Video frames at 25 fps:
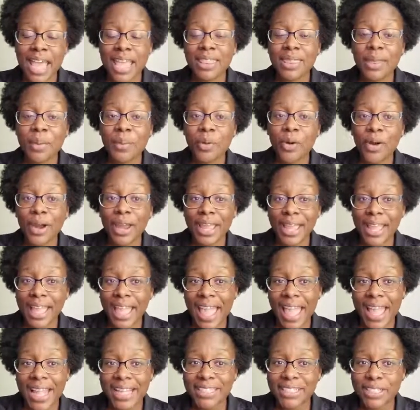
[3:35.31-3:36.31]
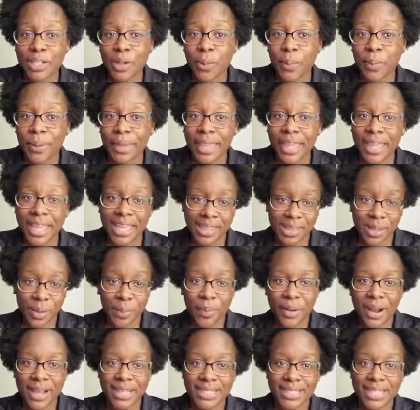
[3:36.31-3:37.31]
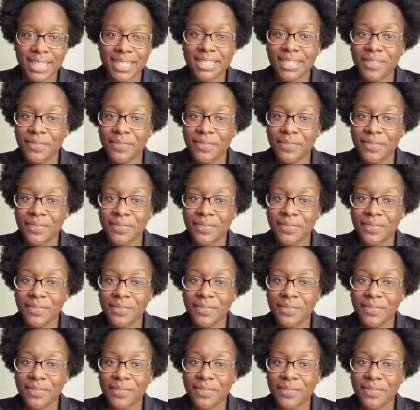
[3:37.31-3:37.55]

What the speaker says: the more engaged they'll be in the process